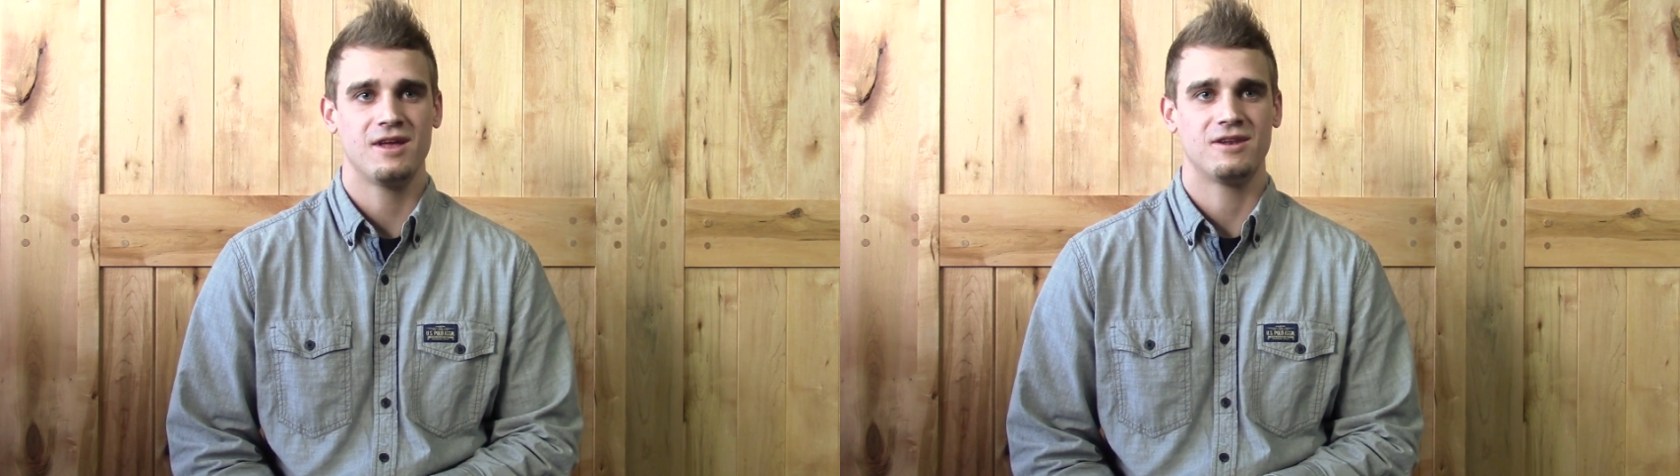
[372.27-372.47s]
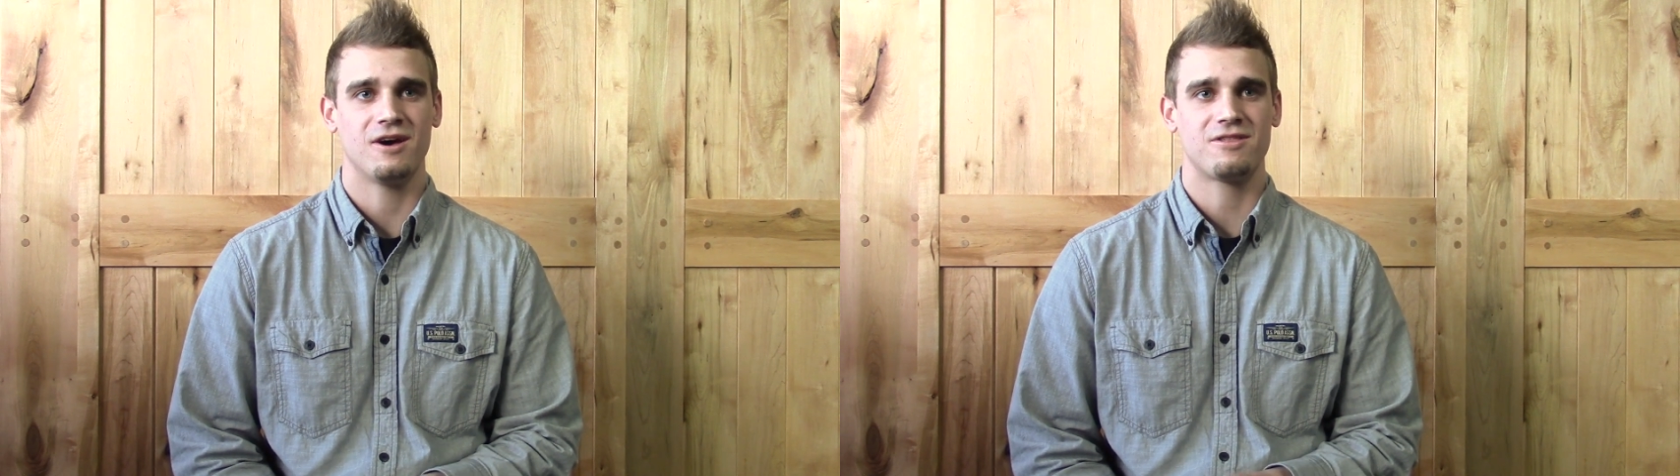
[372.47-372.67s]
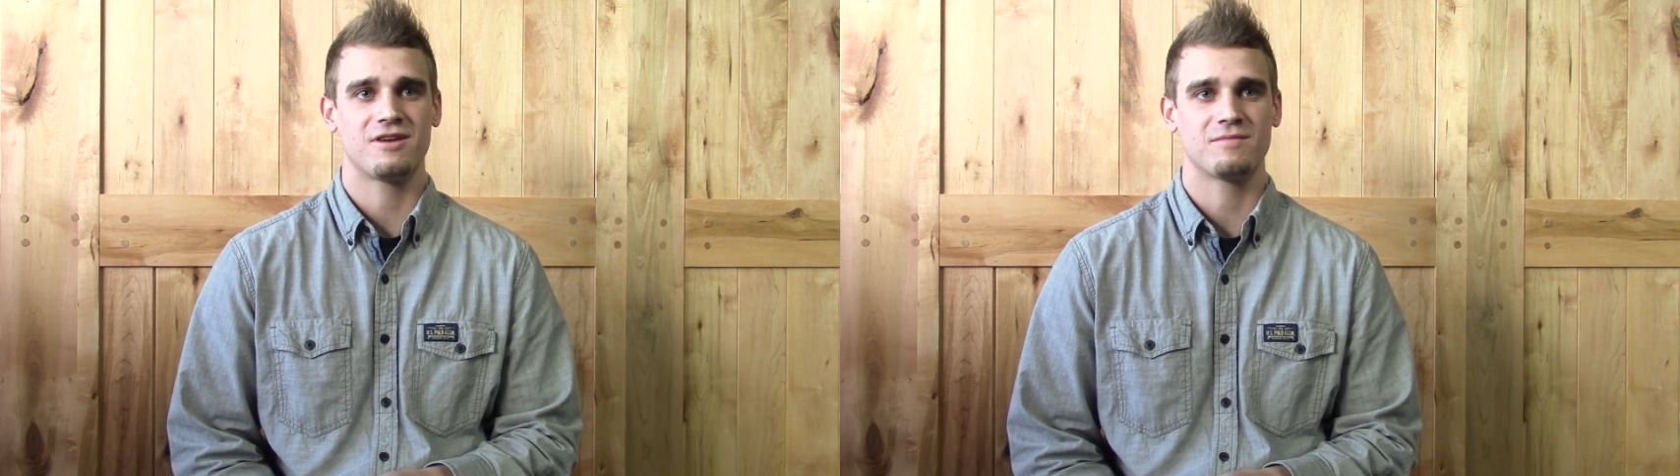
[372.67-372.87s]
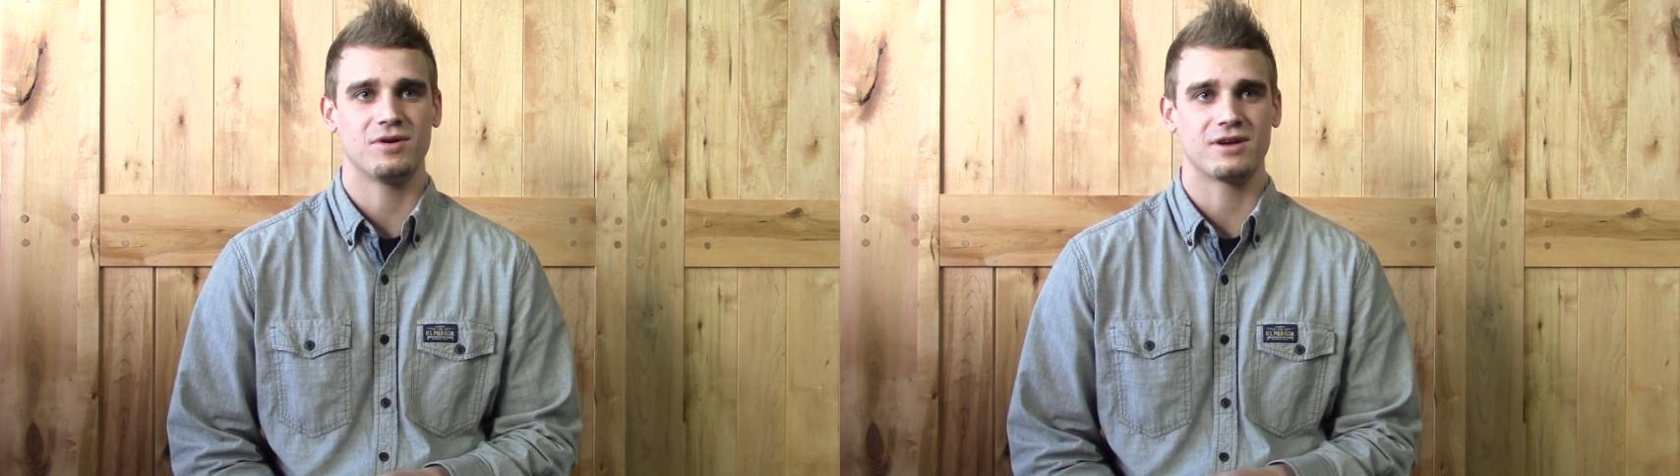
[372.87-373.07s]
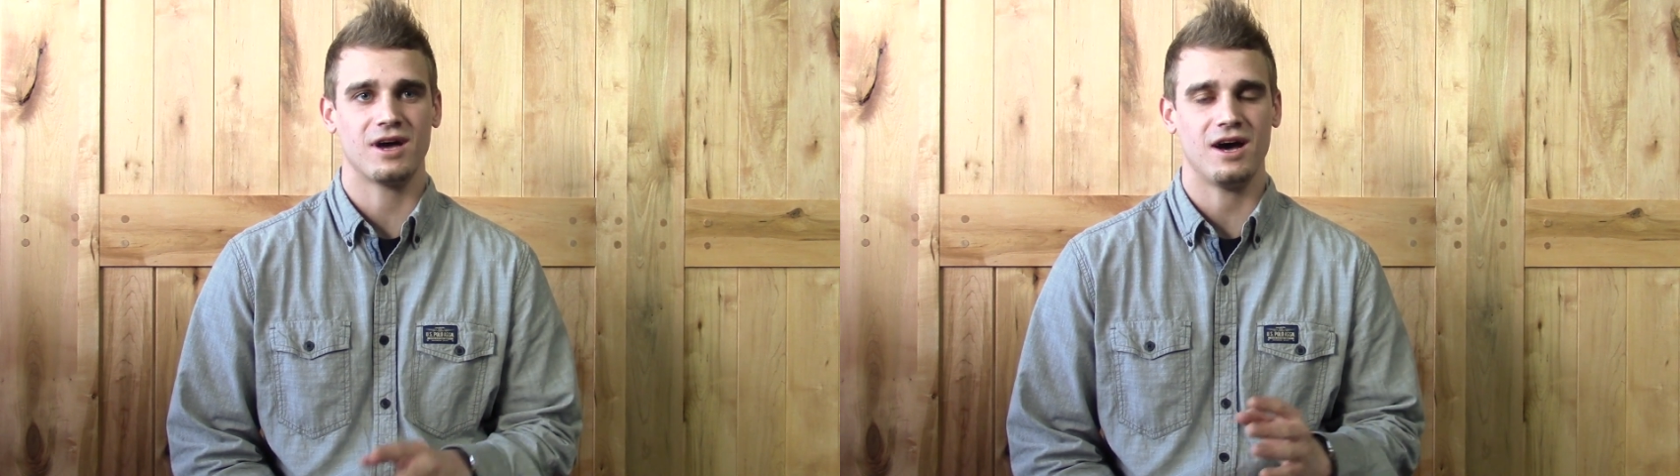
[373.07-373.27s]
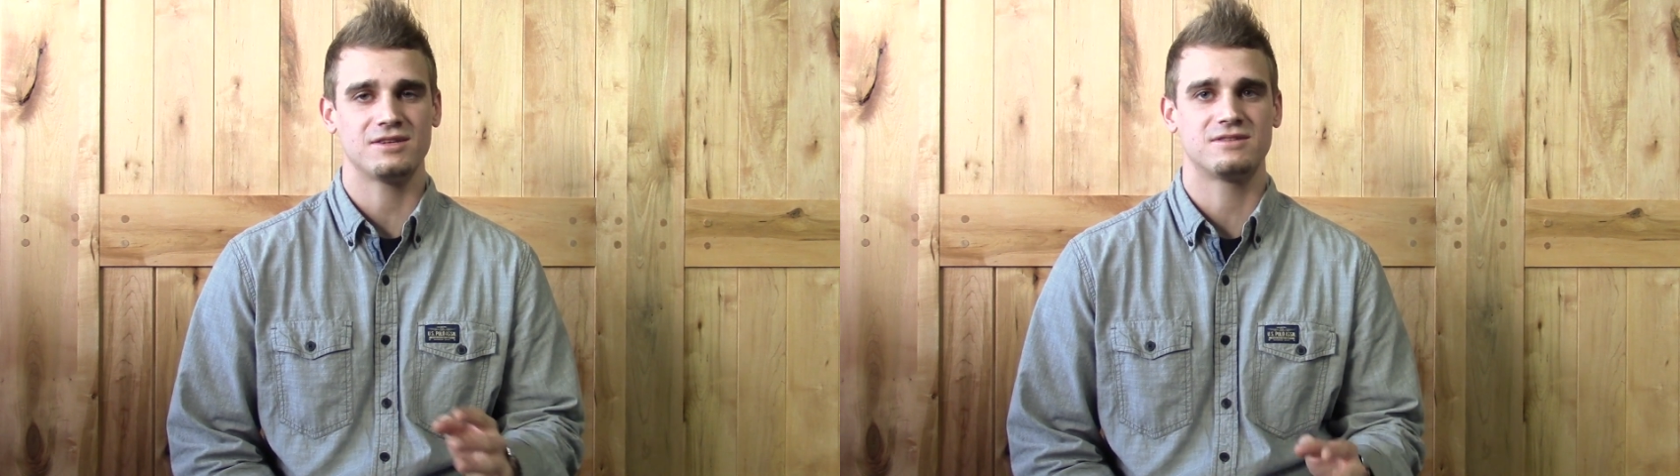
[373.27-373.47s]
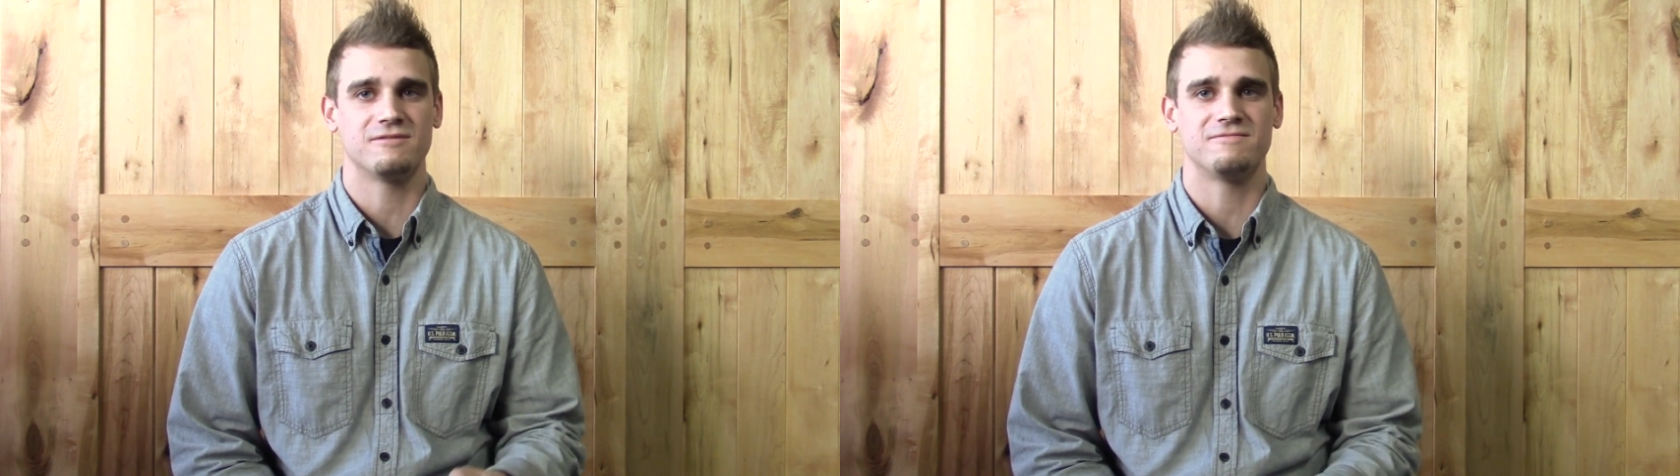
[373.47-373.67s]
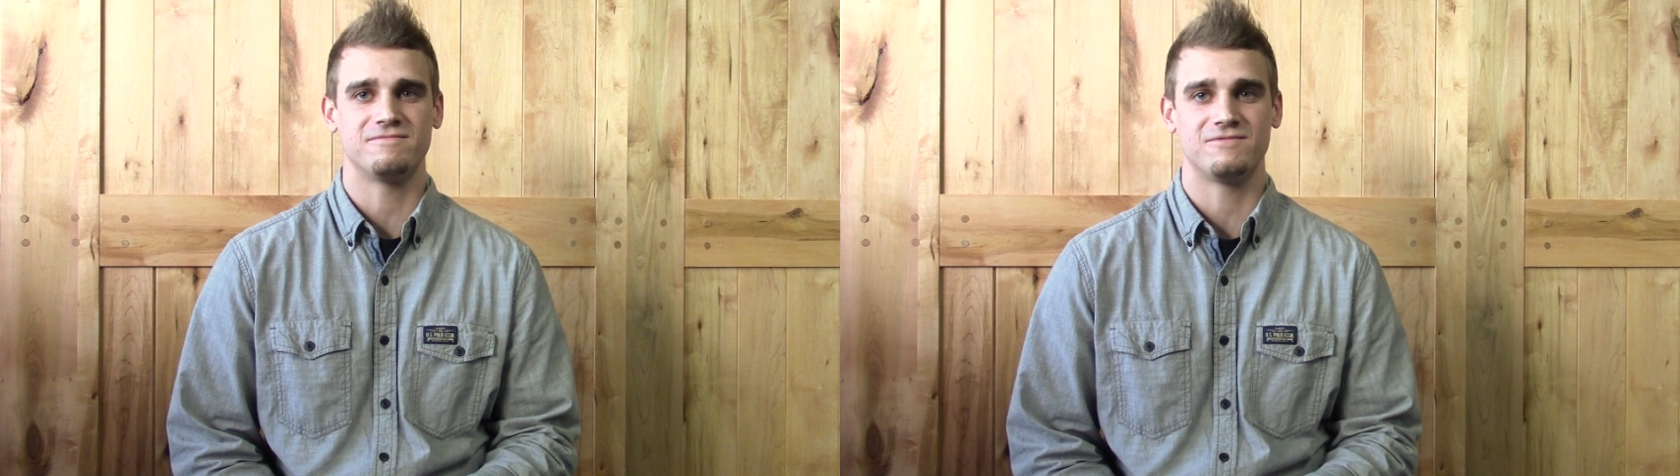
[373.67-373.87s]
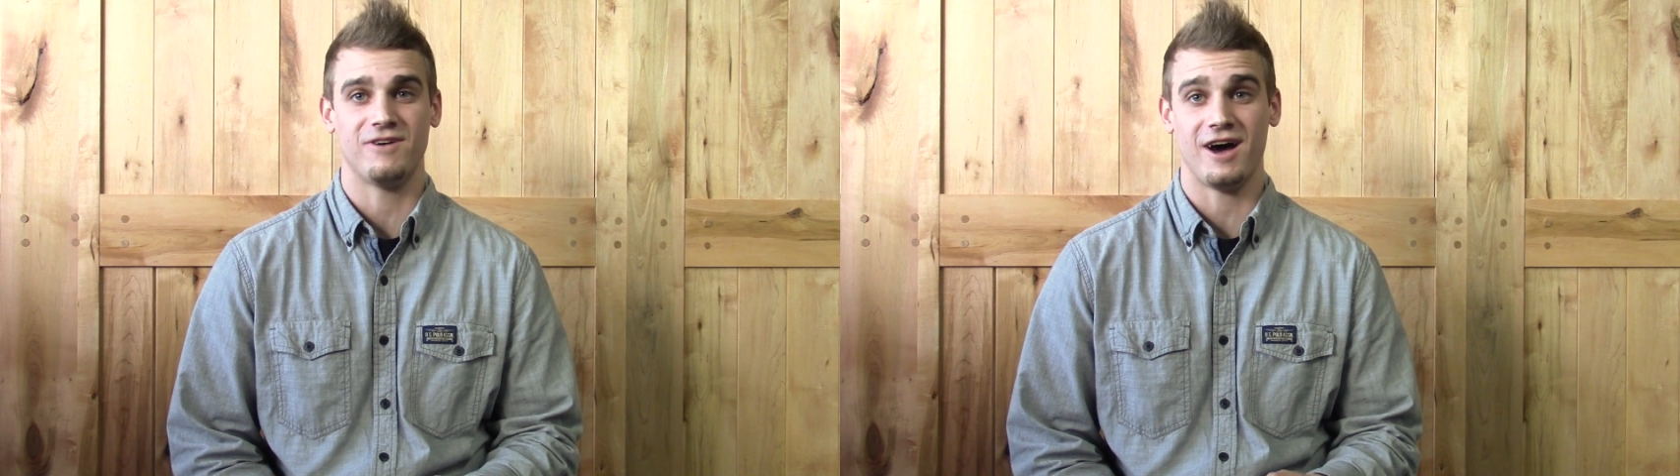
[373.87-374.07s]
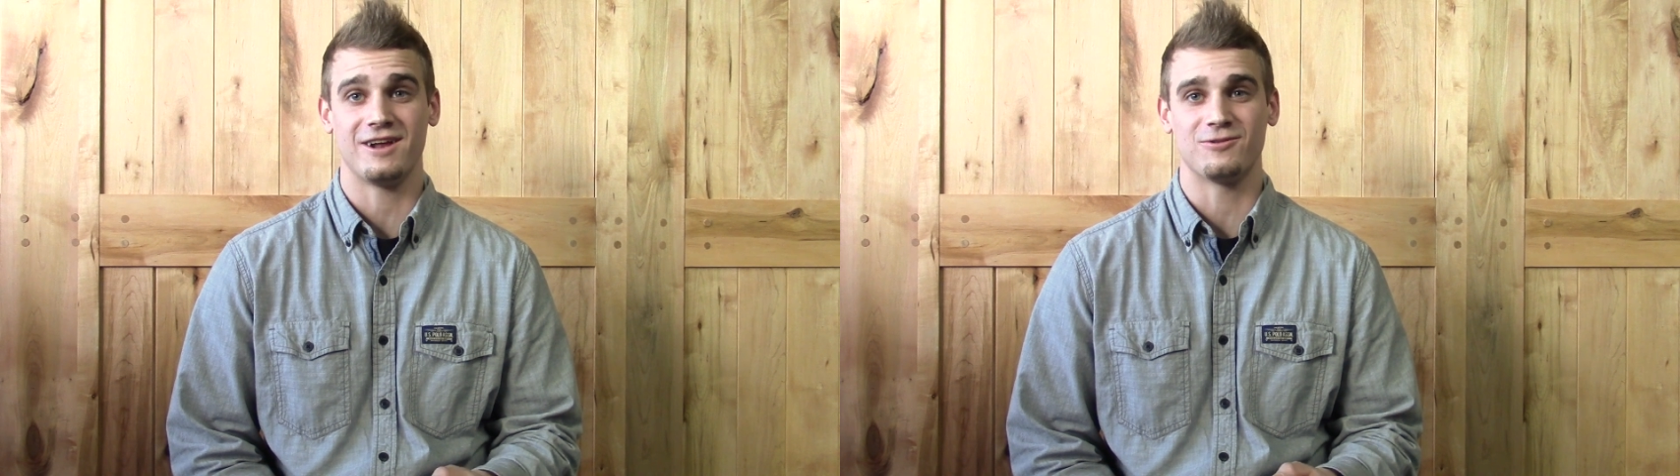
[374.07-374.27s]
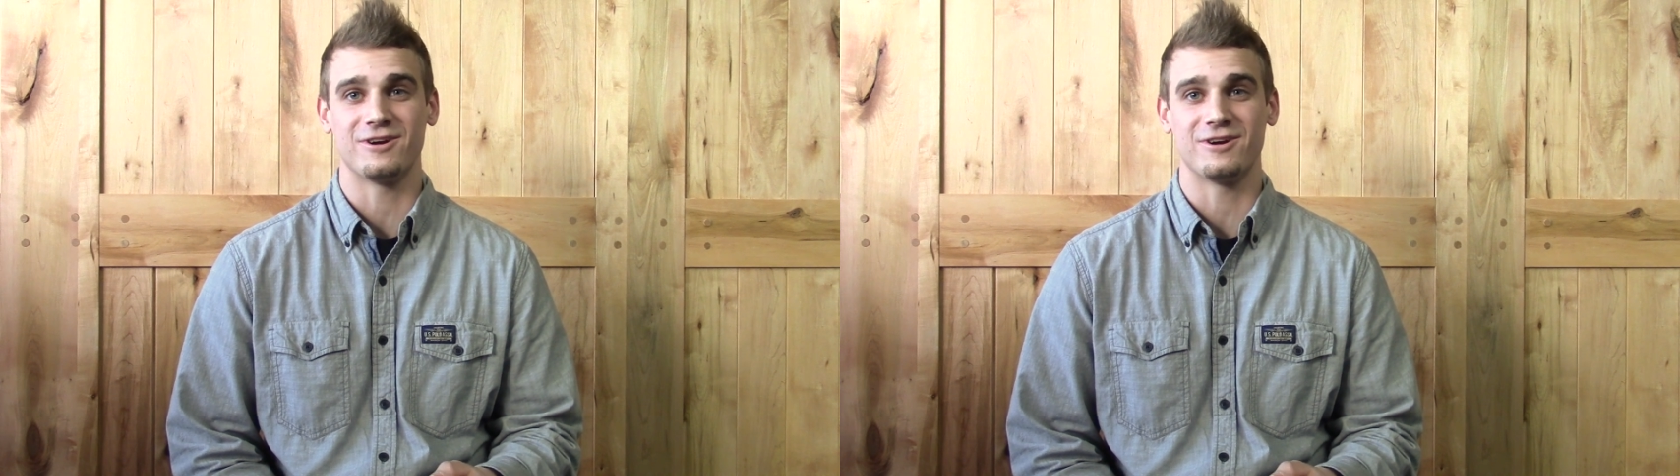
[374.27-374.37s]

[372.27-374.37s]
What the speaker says: nothing but God's divine